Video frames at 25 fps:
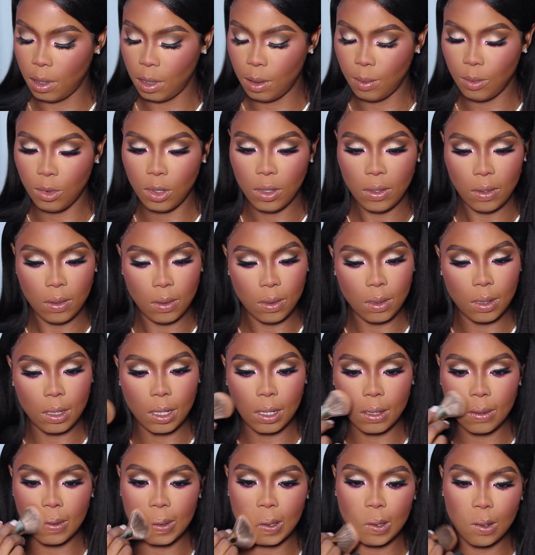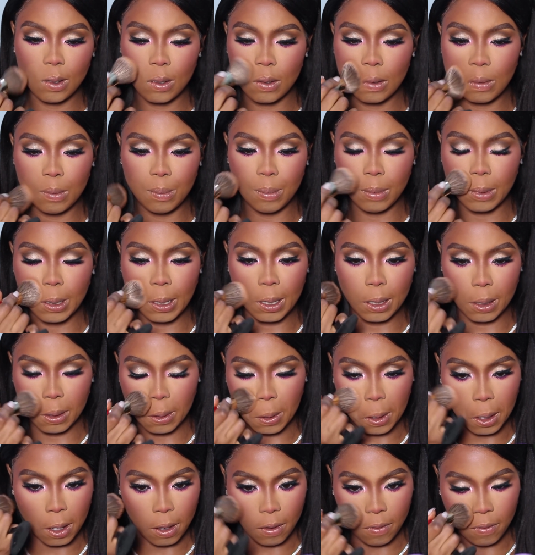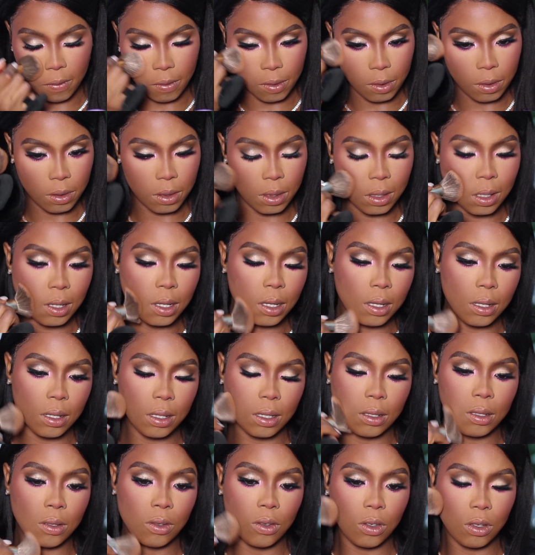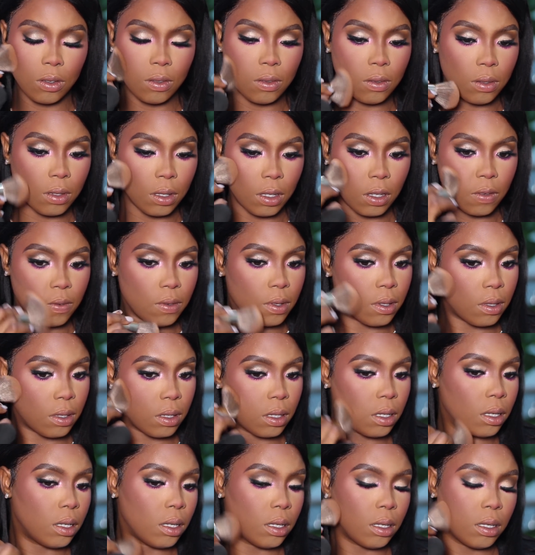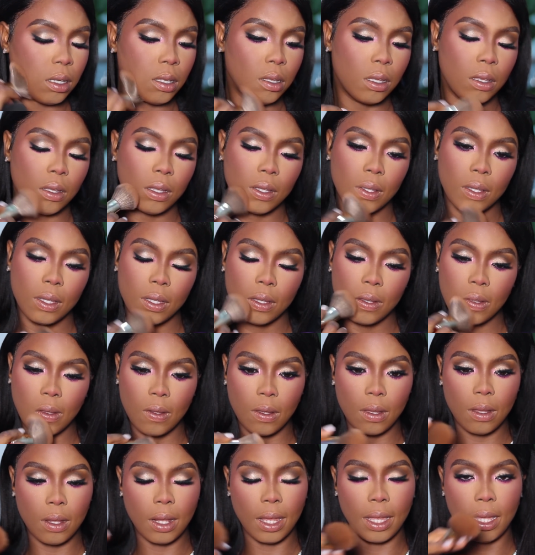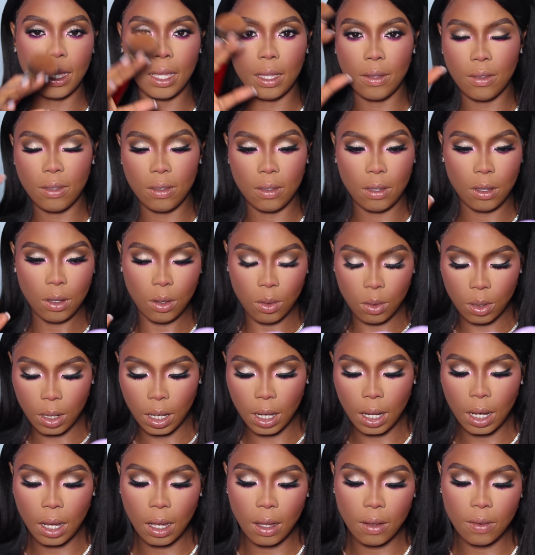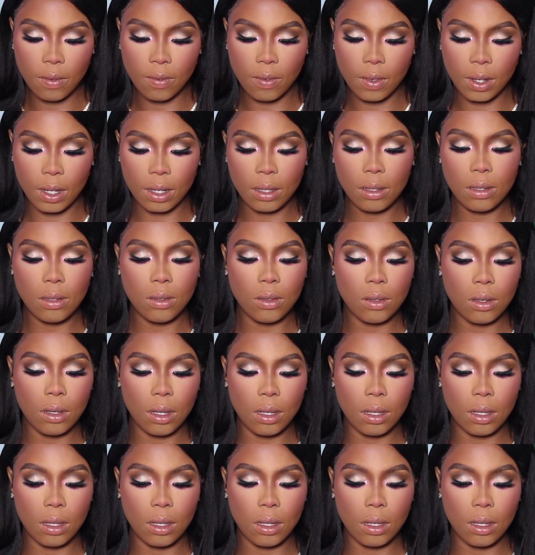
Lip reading: and I'm just using that to just blend everything, just to give it a like a singular canvas.